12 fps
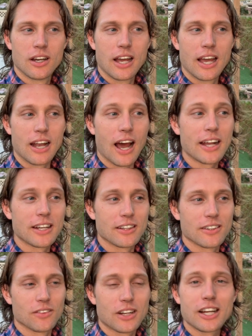And I
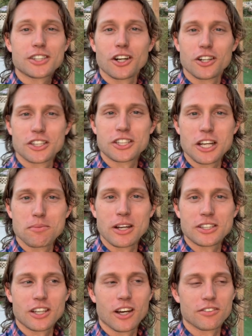didn't, when I started to see
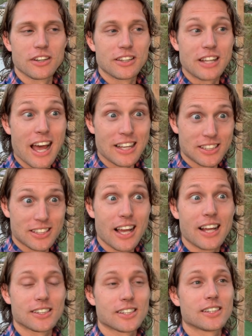myself in that
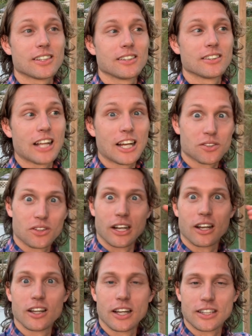sense, that's when it
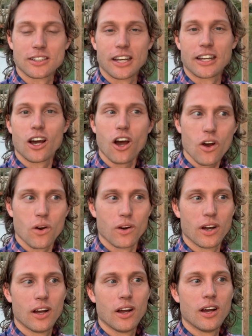clicked like, oh,
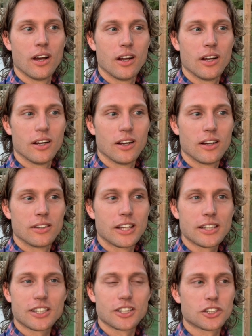
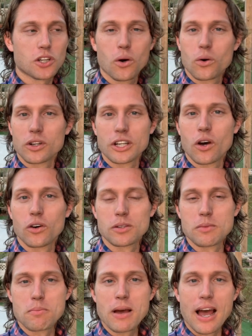this is totally holding
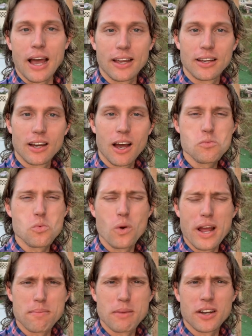me back. I'm
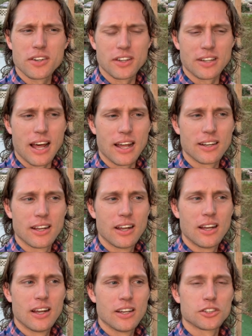way better than that.
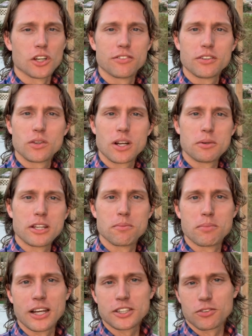So if you want to be the
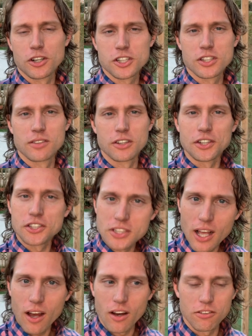best version of
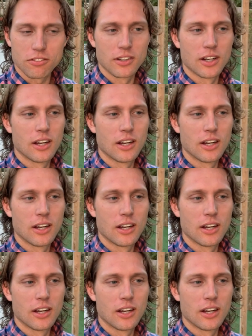yourself,